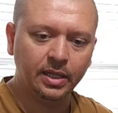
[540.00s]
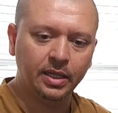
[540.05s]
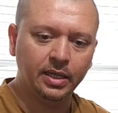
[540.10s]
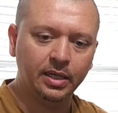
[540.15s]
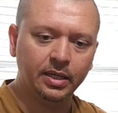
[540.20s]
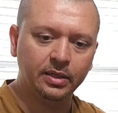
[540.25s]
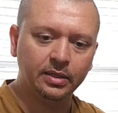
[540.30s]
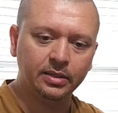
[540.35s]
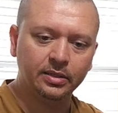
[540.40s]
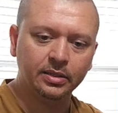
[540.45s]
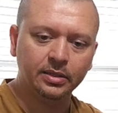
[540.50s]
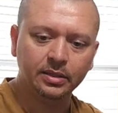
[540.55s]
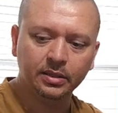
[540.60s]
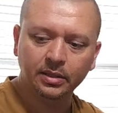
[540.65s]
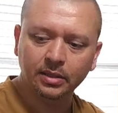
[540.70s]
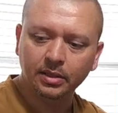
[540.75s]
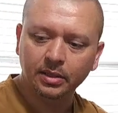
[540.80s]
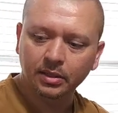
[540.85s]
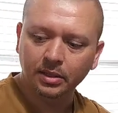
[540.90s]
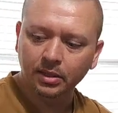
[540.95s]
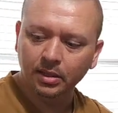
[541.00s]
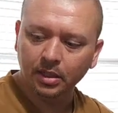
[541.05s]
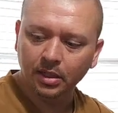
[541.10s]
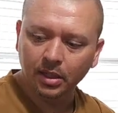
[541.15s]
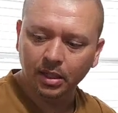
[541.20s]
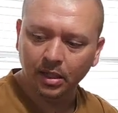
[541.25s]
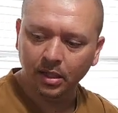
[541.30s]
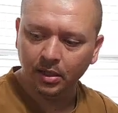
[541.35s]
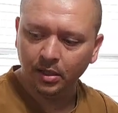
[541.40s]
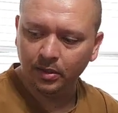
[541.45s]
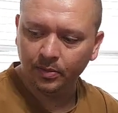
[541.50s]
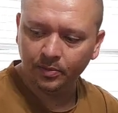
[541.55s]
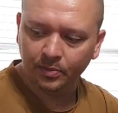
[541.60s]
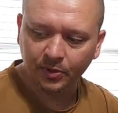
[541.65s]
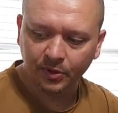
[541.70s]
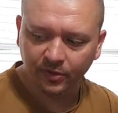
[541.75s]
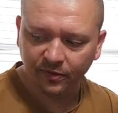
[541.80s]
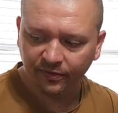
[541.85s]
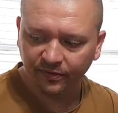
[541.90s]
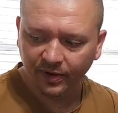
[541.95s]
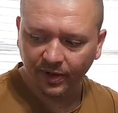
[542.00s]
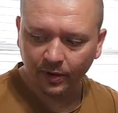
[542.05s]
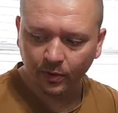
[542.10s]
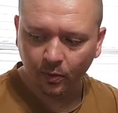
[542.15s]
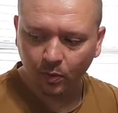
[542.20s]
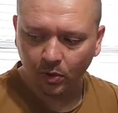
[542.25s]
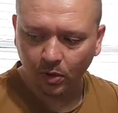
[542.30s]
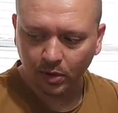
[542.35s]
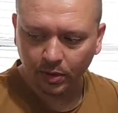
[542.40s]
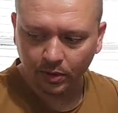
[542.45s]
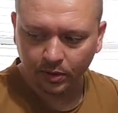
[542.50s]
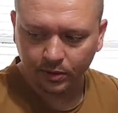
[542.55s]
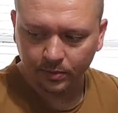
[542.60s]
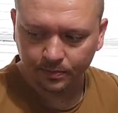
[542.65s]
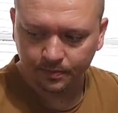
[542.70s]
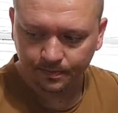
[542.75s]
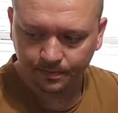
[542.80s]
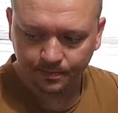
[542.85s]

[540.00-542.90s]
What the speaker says: and purify your water.